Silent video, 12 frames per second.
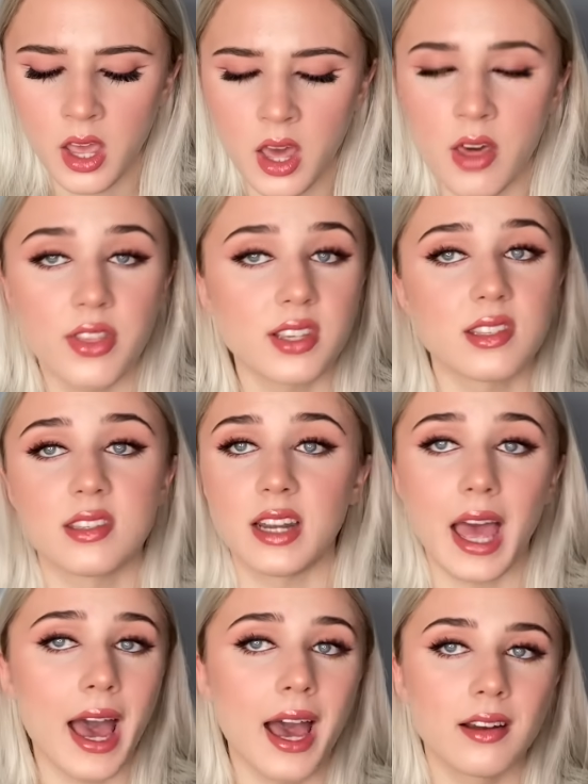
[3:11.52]
this is an
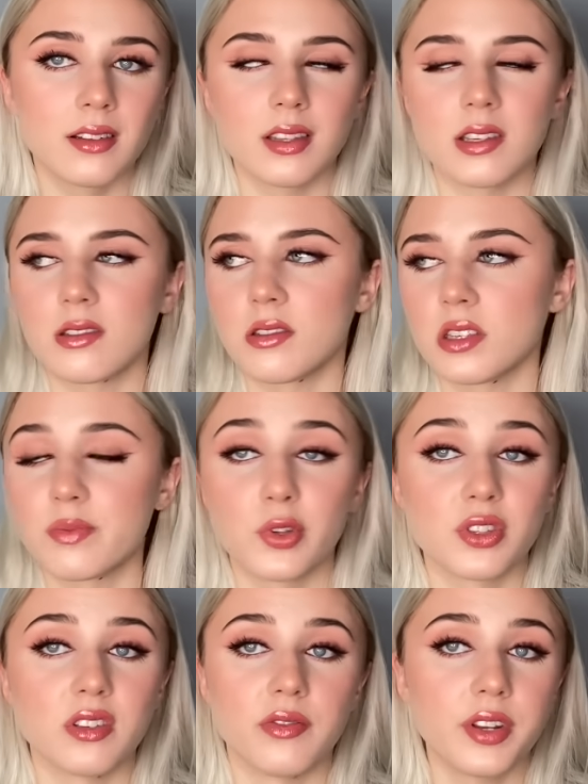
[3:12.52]
ad, this is a
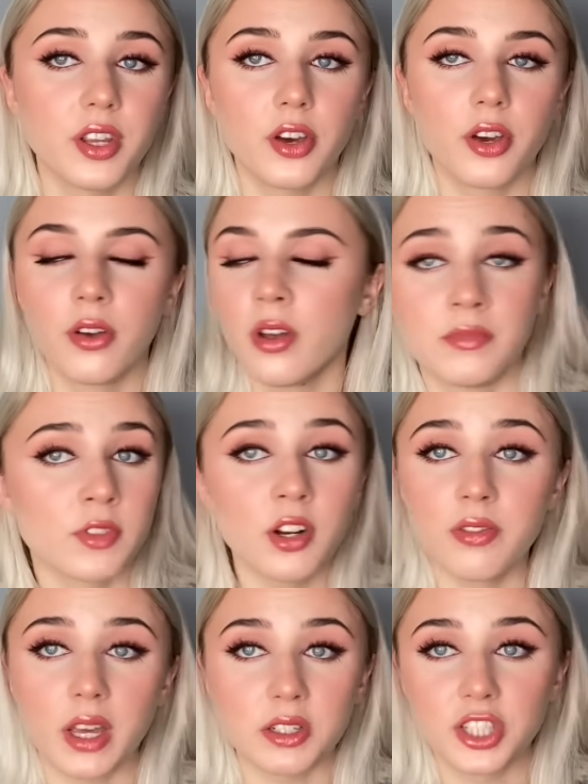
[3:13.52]
sponsored video, none
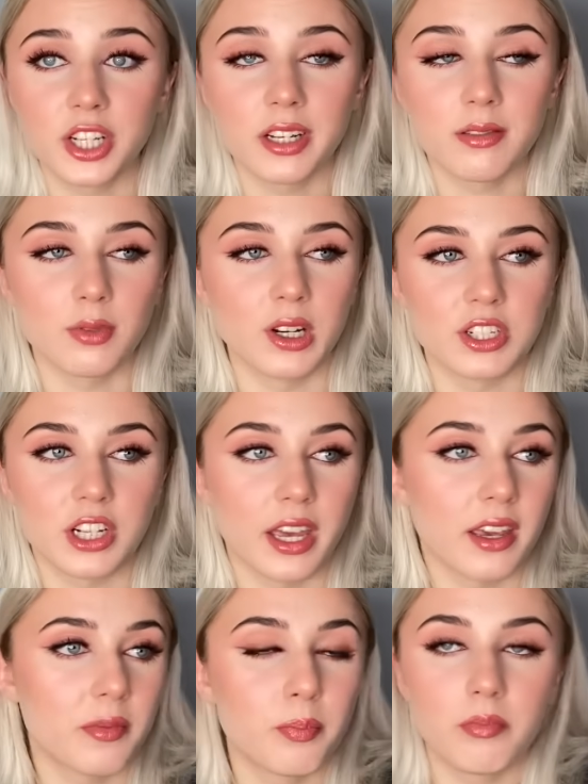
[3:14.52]
of that shit, which
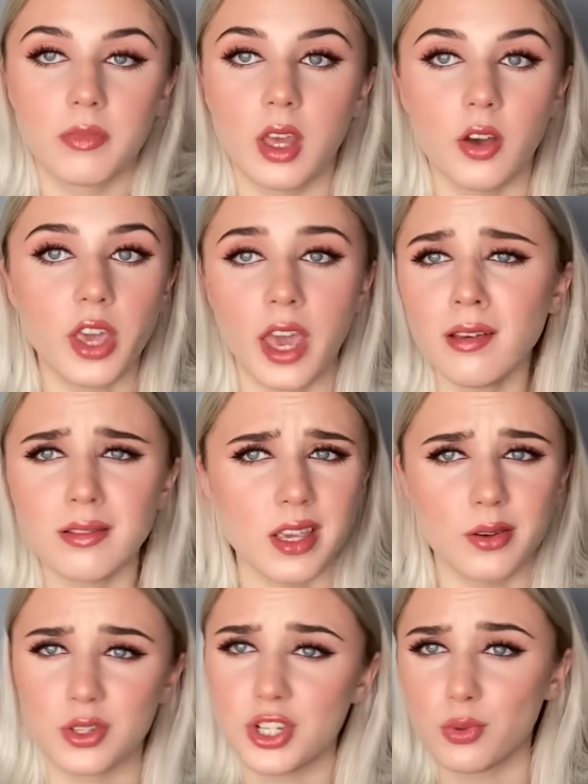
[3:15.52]
like, okay, so I
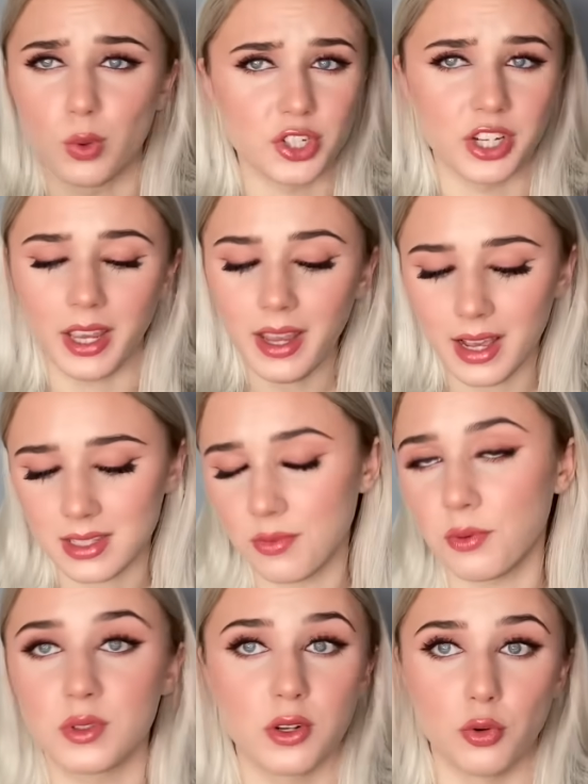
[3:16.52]
was just watching it as if
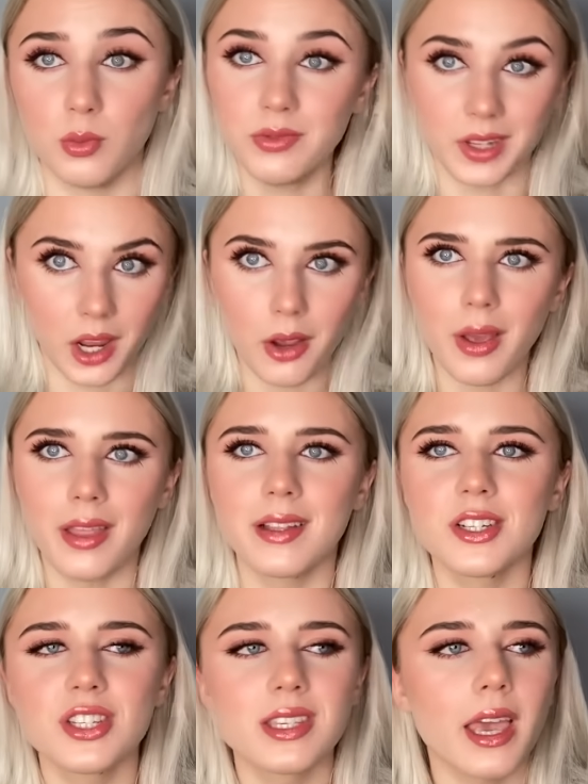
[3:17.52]
it was a normal video, and then
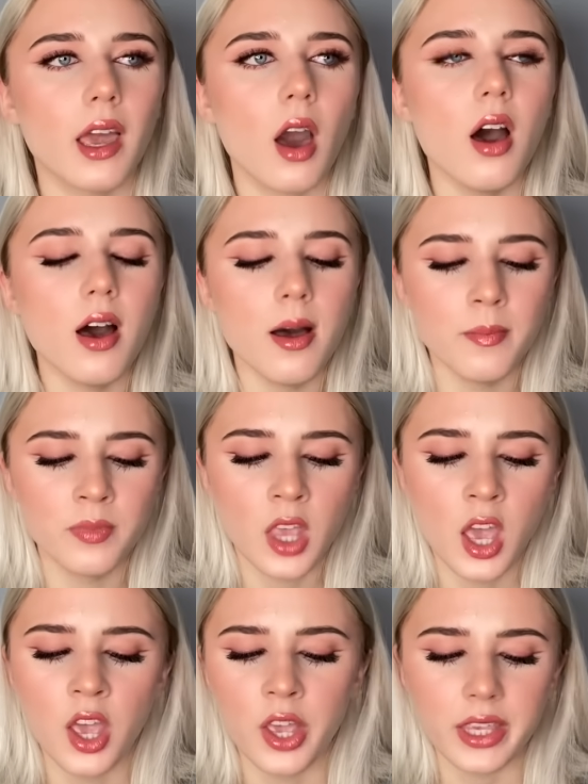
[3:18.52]
she's like,
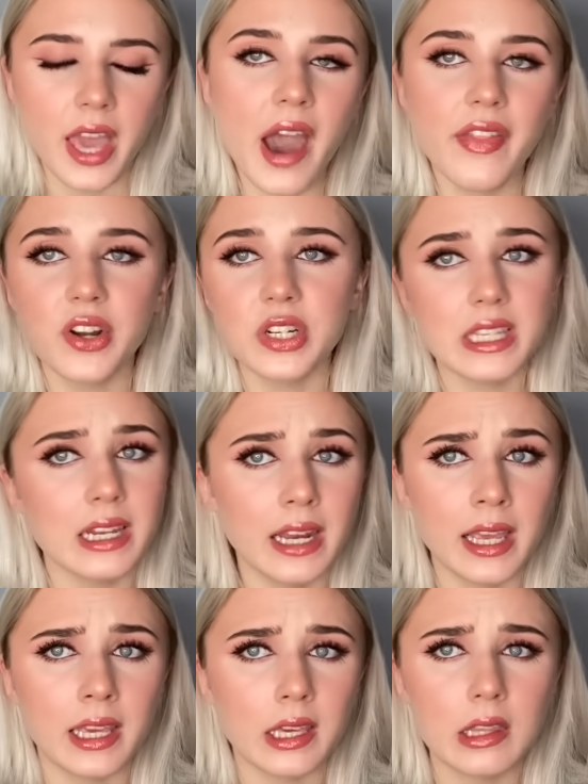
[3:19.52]
yeah, there is a
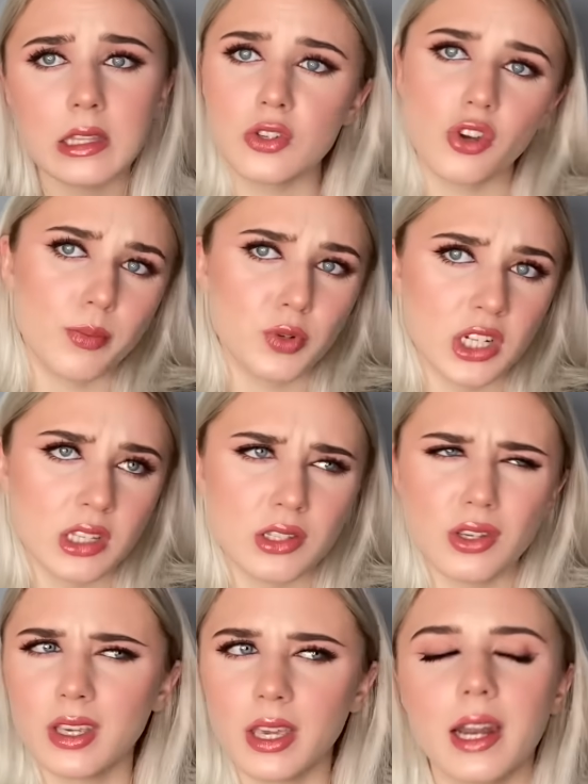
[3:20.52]
link in the description
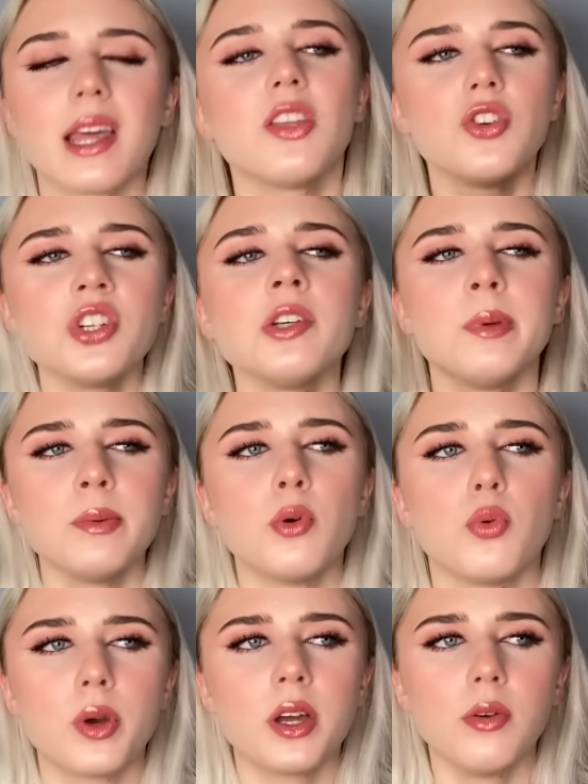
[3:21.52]
so you can get it. And usually
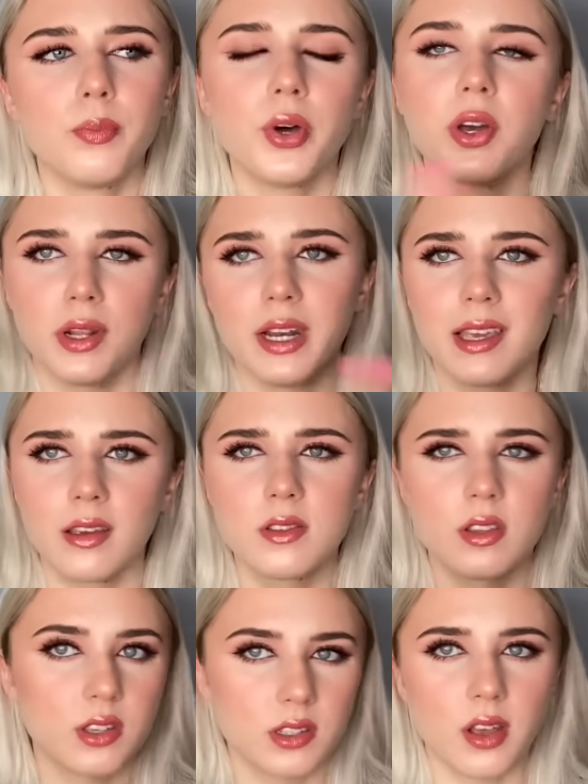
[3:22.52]
people will put a link
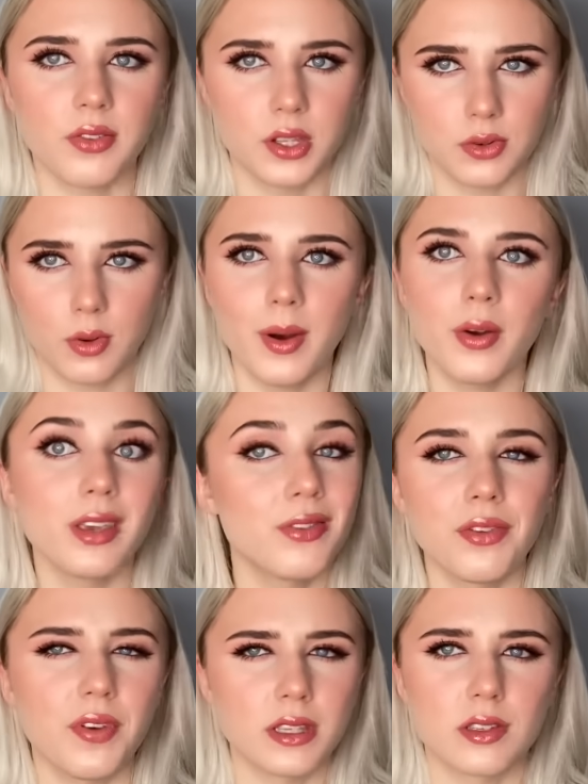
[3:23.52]
to the stuff they're talking about even
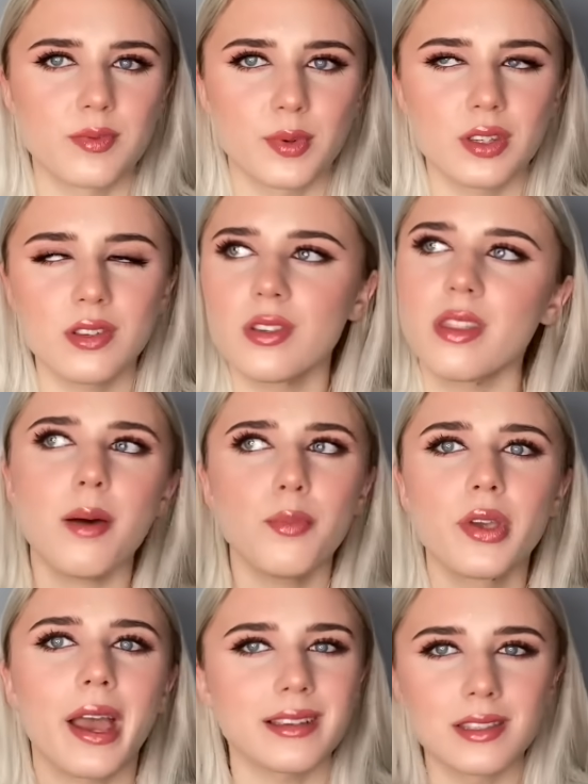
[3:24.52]
if it isn't sponsored. So at that
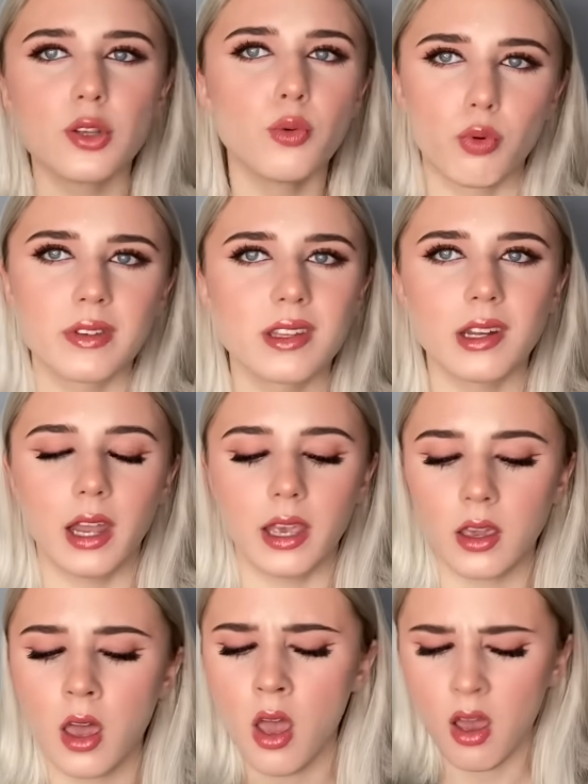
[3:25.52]
point I still wasn't like,